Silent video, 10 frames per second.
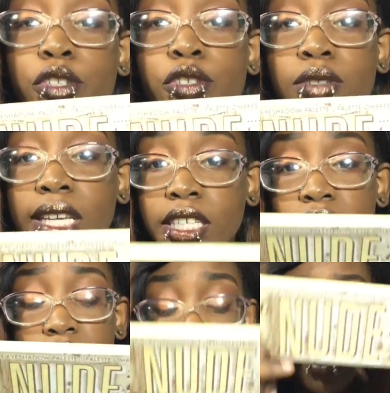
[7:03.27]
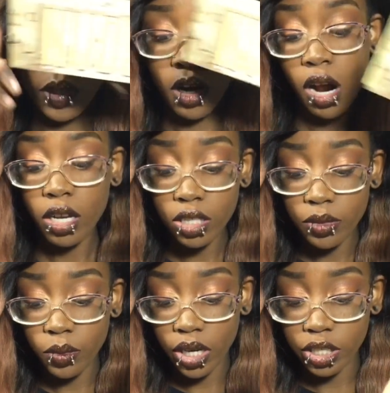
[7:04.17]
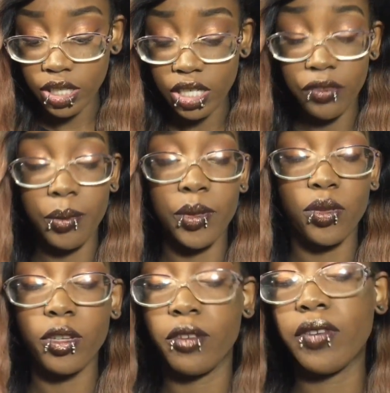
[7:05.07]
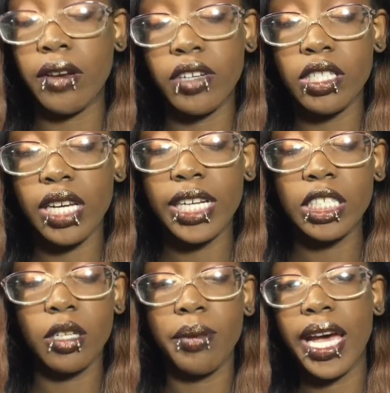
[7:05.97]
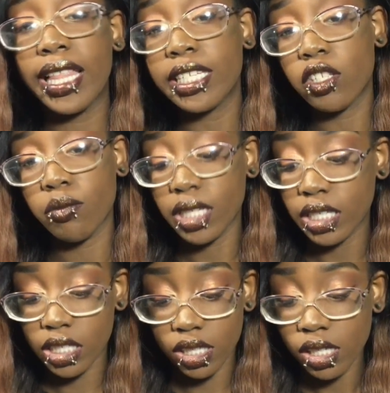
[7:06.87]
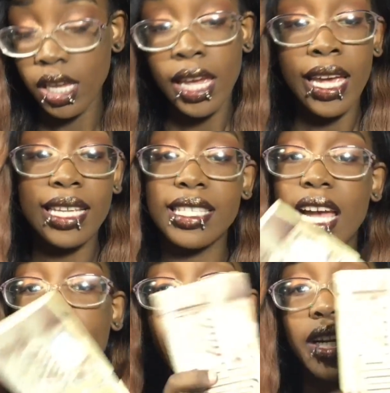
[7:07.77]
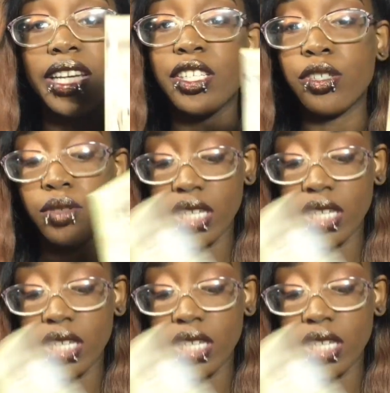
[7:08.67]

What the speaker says: Tude that you can get from the Carly one. You can get from a 35 color eyeshadow palette. To me, it's not one I use.